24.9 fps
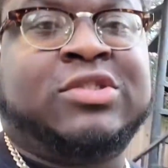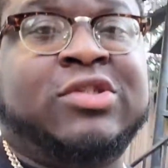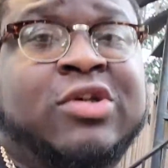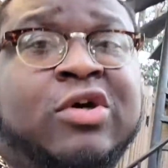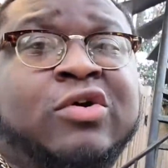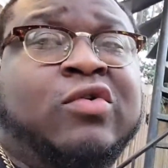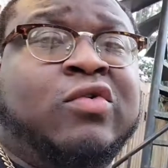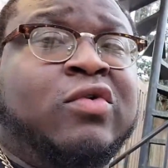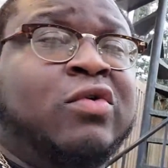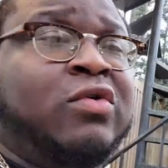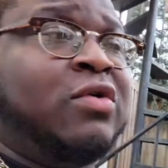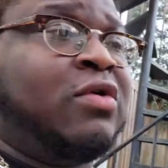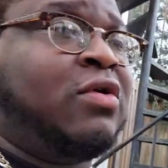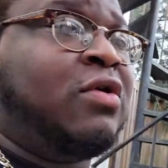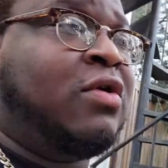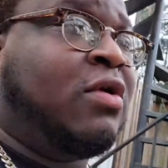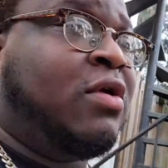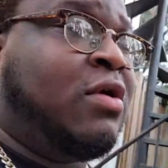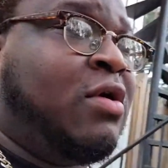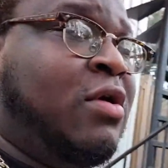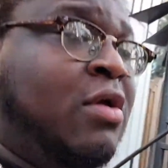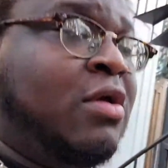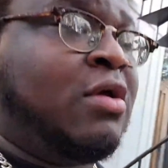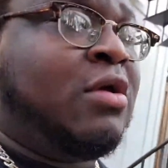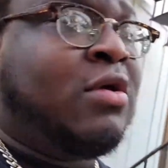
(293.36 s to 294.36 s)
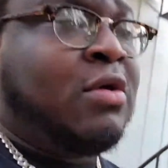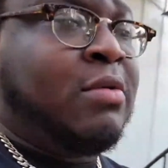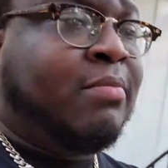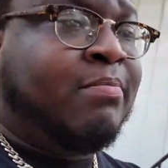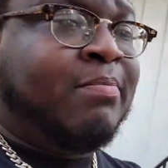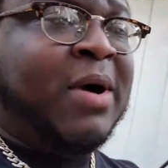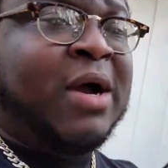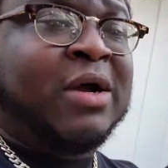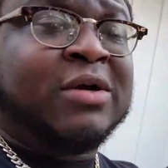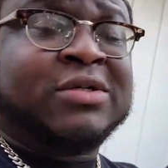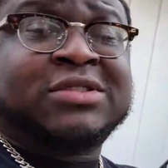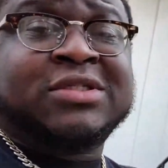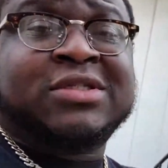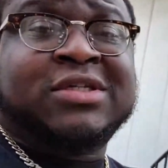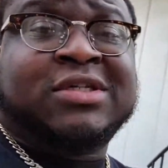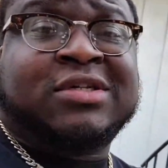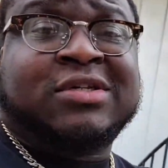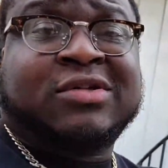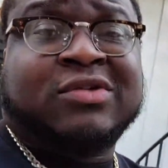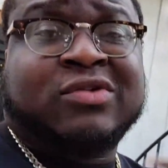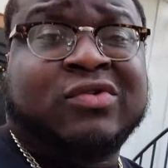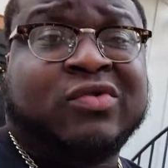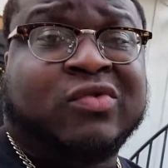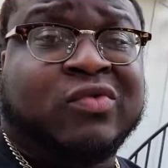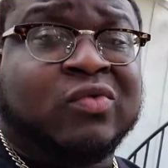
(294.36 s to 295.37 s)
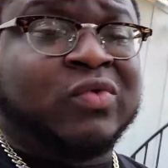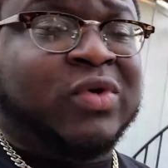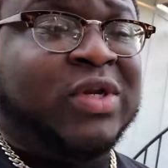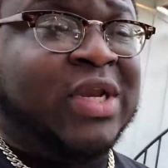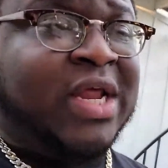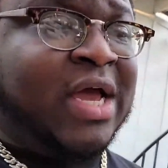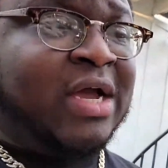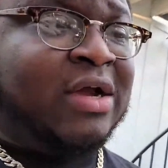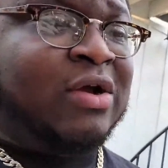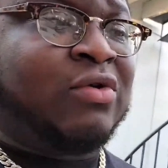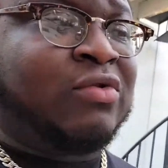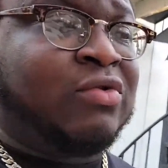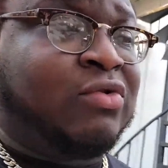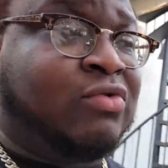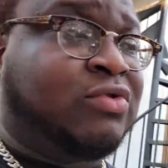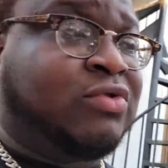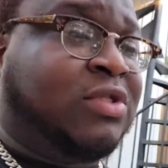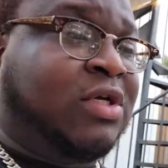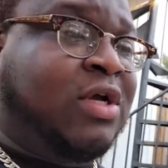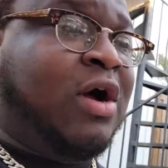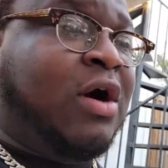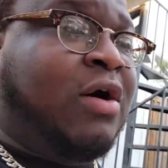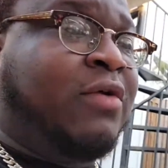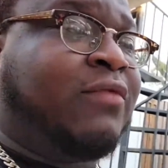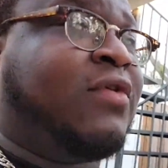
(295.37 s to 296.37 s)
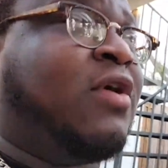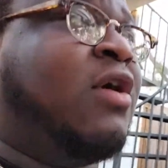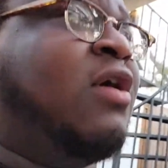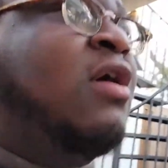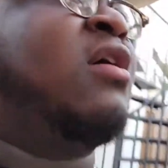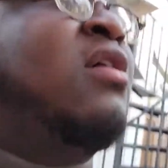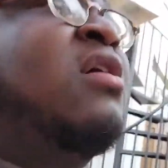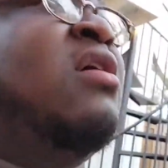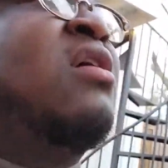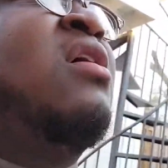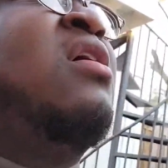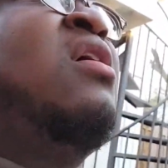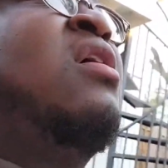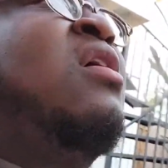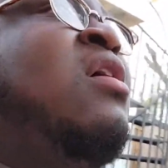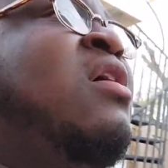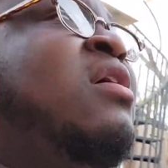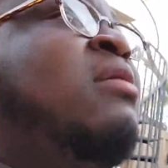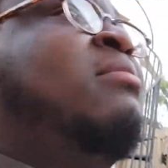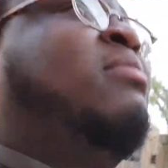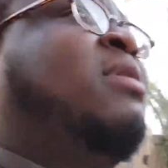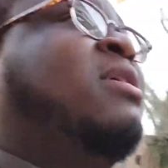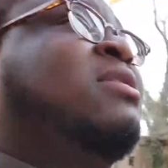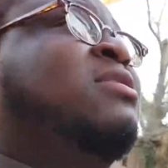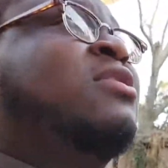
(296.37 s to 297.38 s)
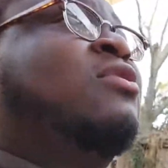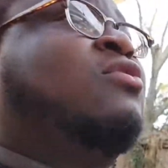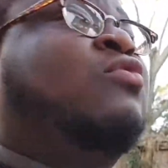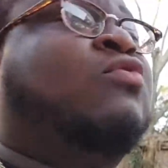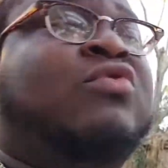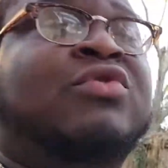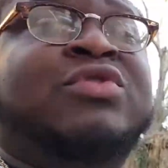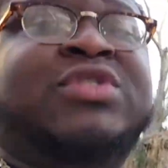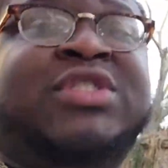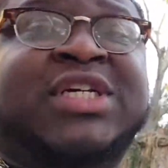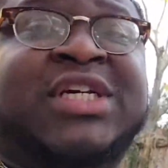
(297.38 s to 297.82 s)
So personally, we're not gonna use the golf cart, but it's a cool